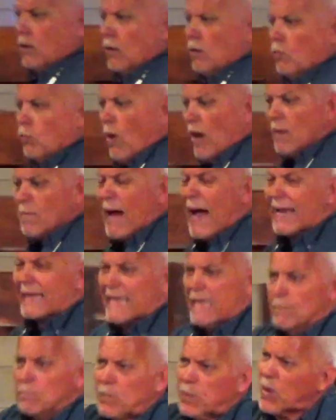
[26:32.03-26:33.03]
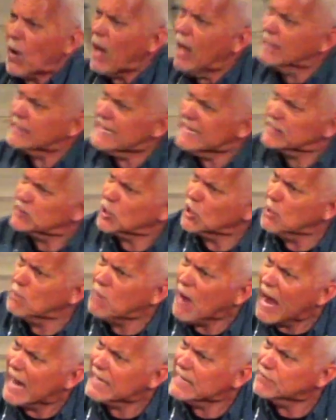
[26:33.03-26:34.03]
What about getting plugged into the
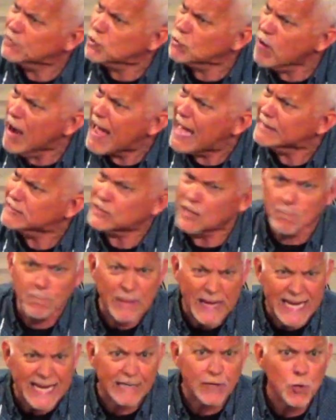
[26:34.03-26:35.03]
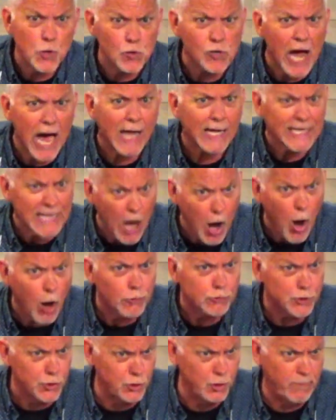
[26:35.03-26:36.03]
body of Christ and being who God
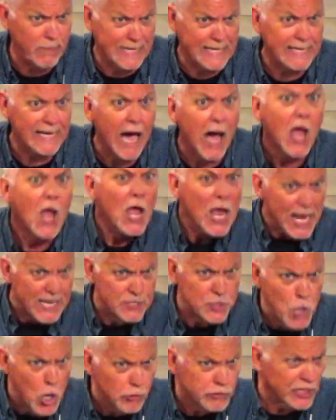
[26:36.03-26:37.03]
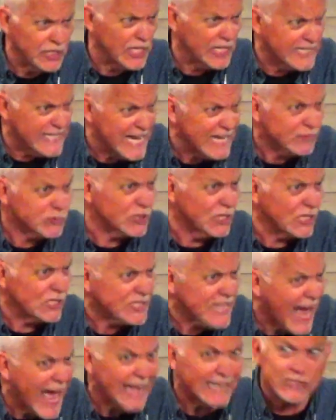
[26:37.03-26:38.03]
called you to be and using the gifts and the
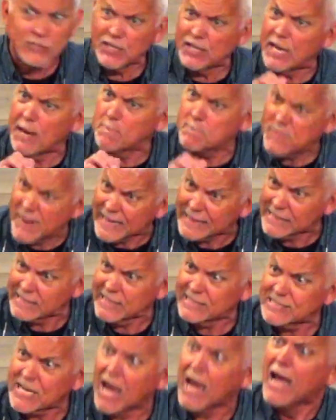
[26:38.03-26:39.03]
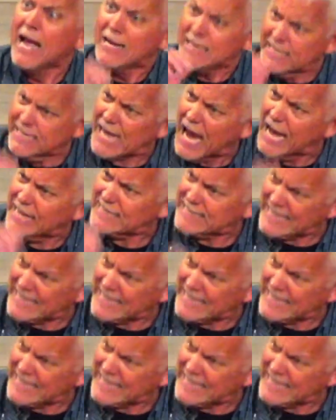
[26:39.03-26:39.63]
talents and the abilities that God